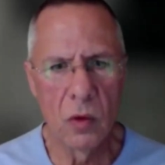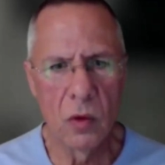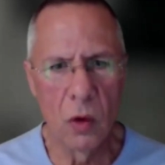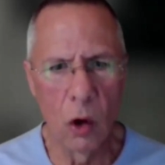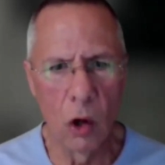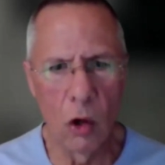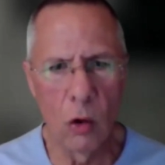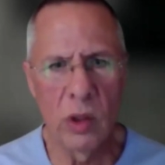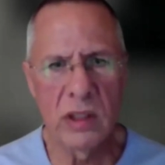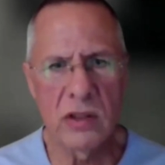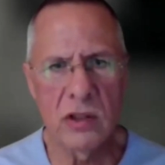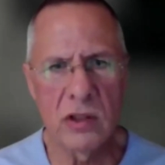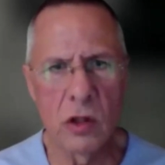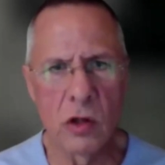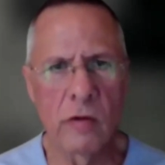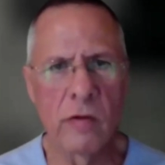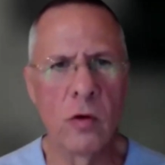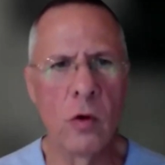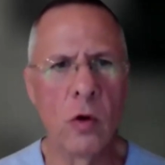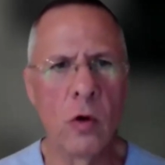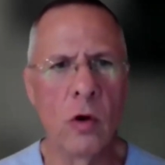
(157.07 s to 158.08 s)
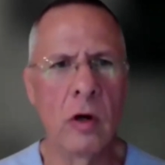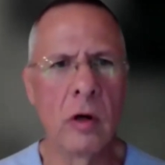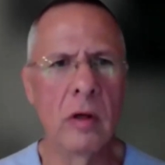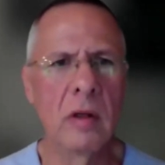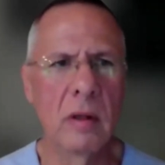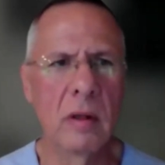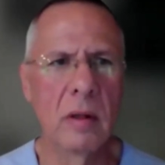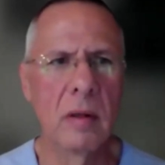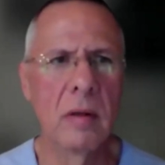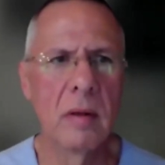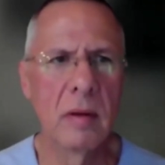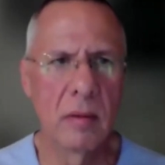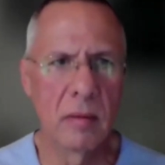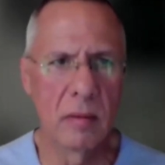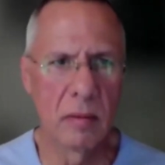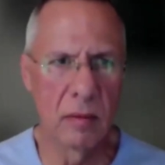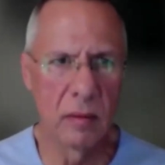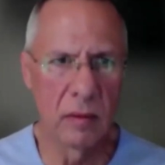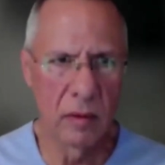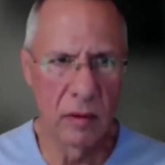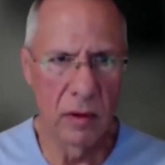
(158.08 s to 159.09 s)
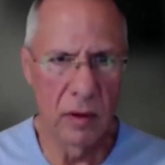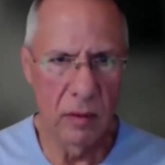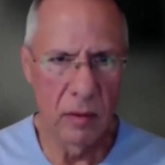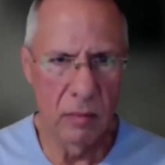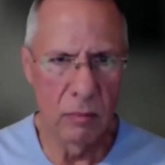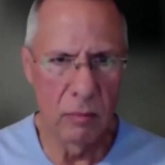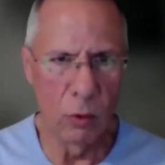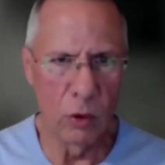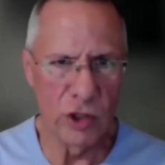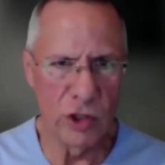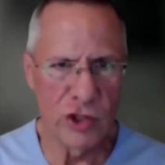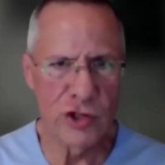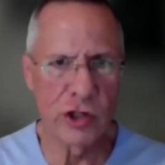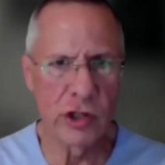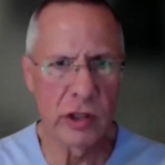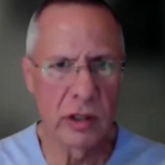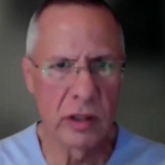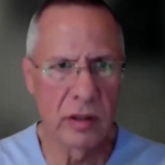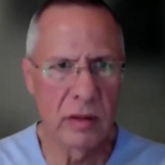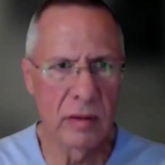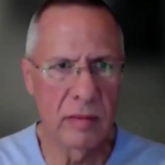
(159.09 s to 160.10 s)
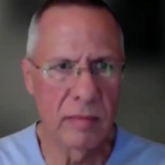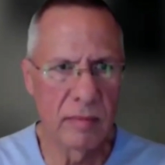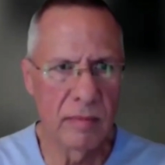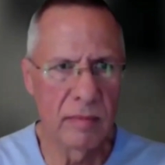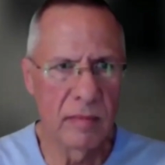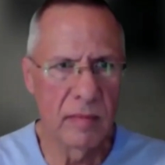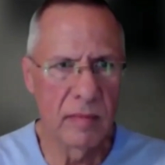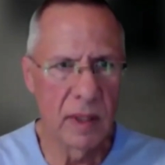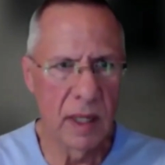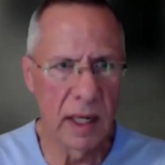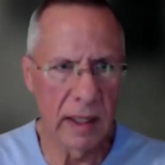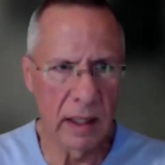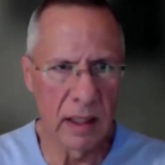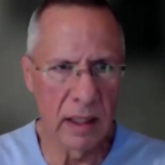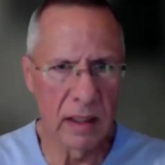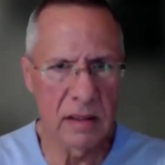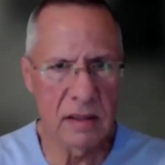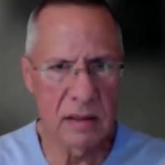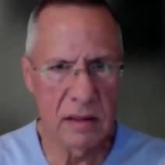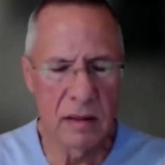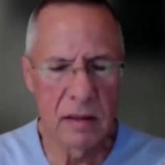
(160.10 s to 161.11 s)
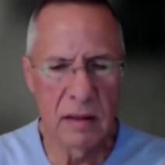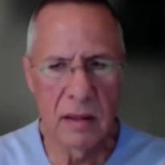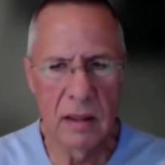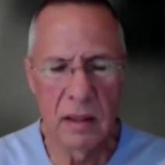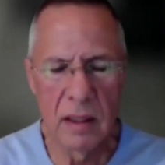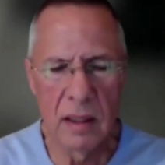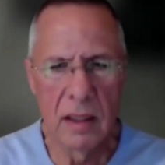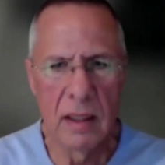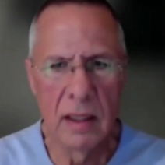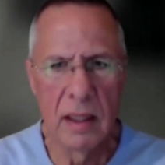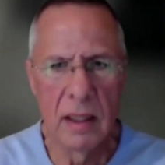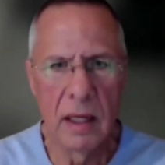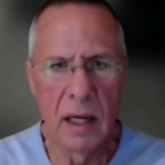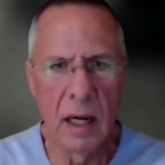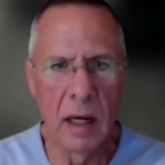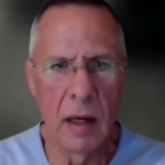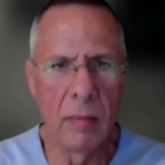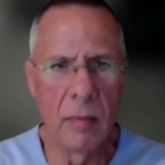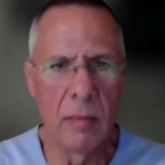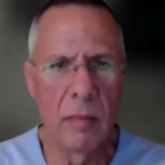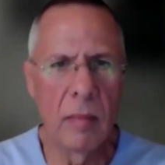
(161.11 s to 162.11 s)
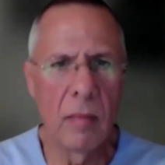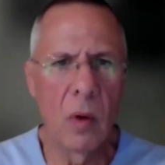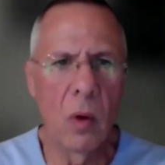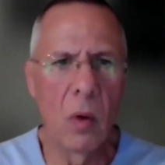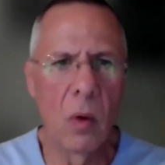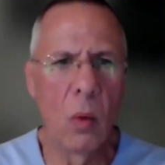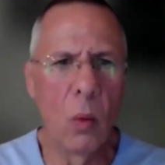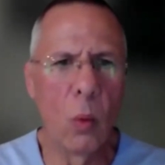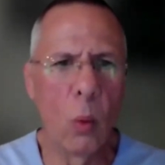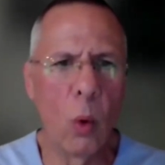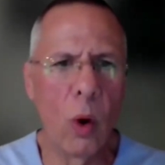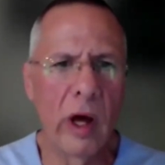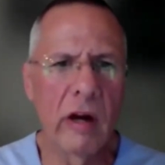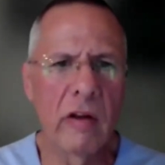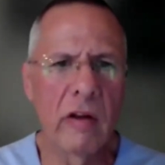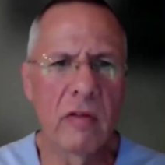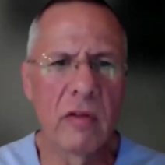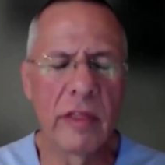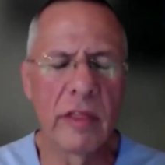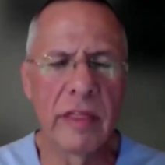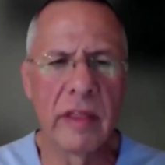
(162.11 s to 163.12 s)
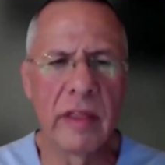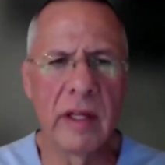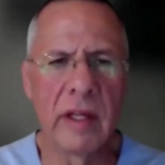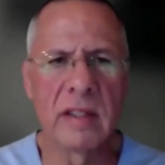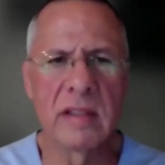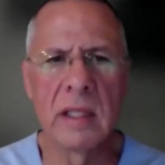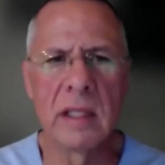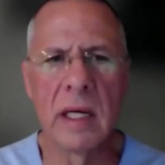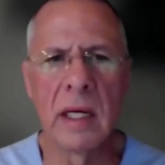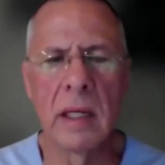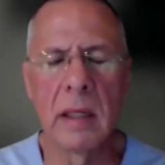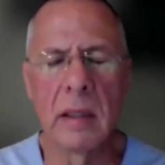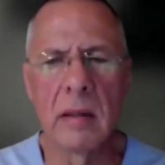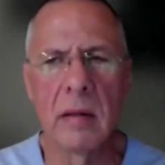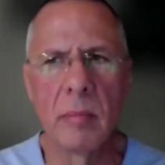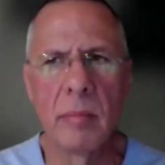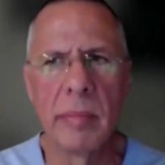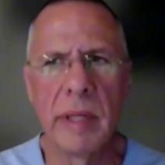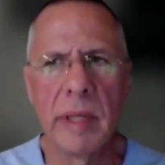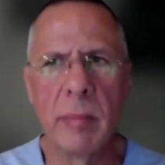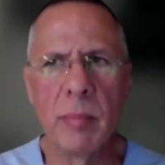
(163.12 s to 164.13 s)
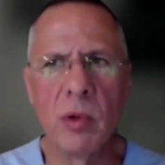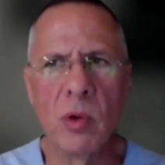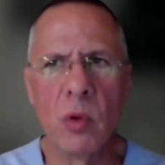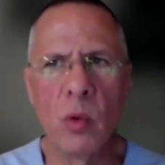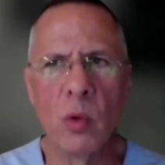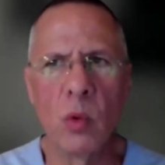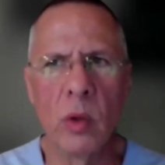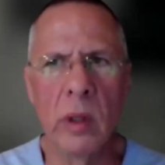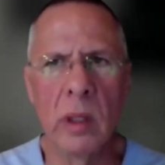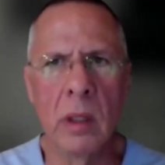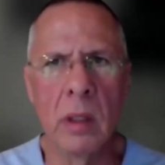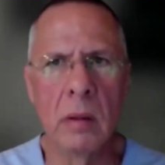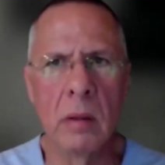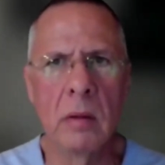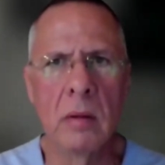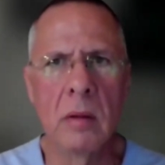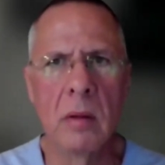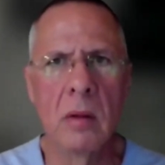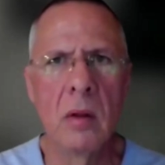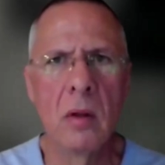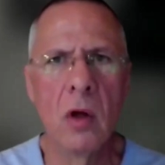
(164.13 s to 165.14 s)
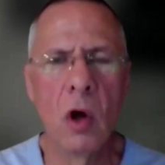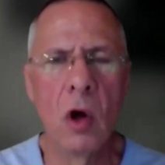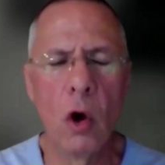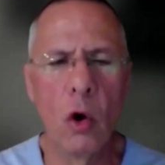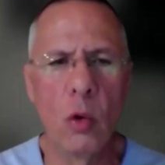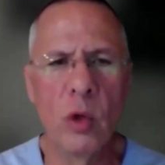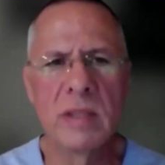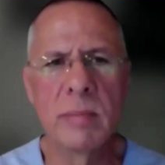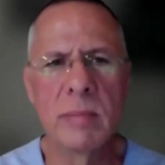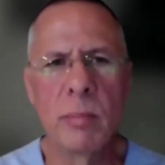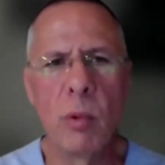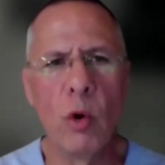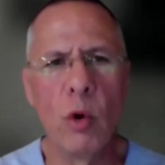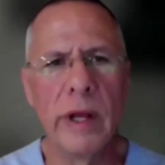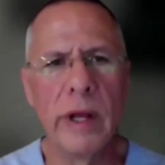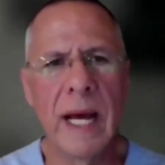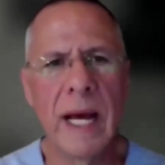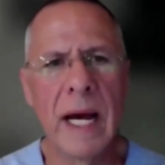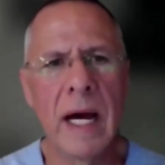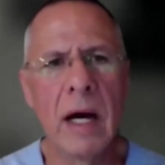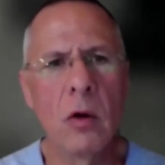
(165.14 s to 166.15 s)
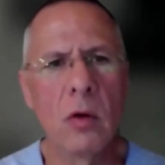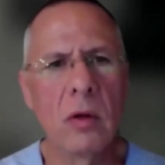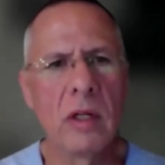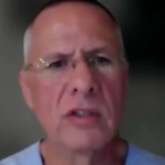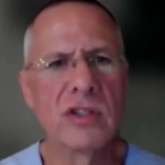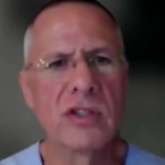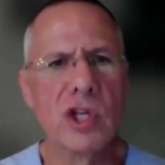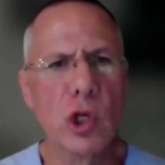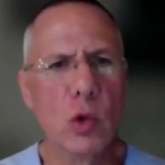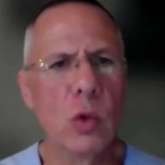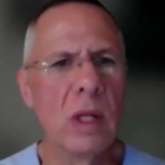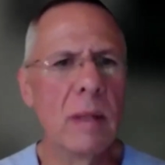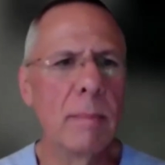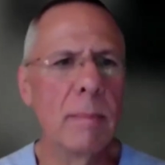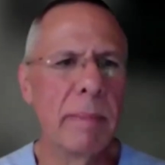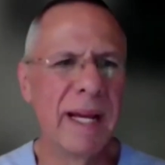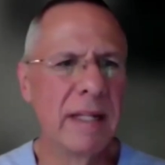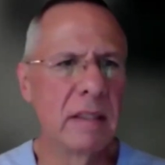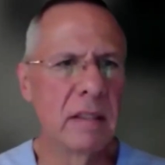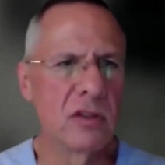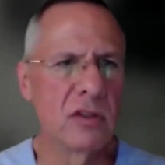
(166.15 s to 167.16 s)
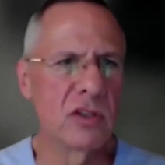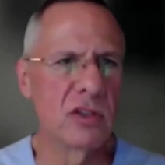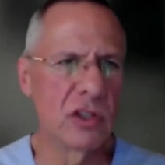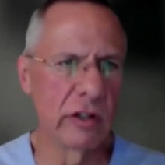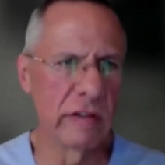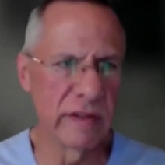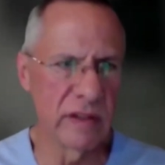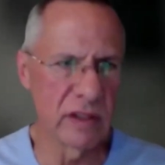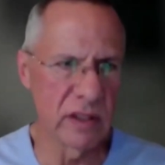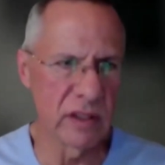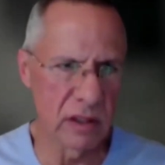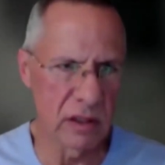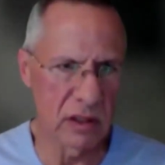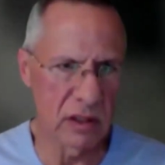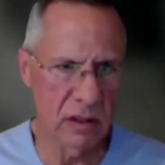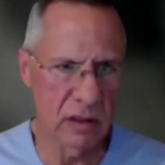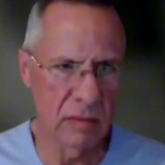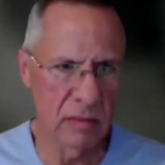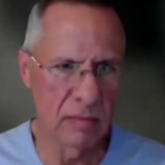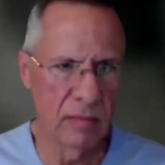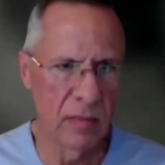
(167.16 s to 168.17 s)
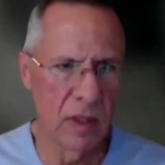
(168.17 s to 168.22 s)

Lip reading: always look for moisture, I guess. Uh, One of the things that people will always point out is newly painted surfaces.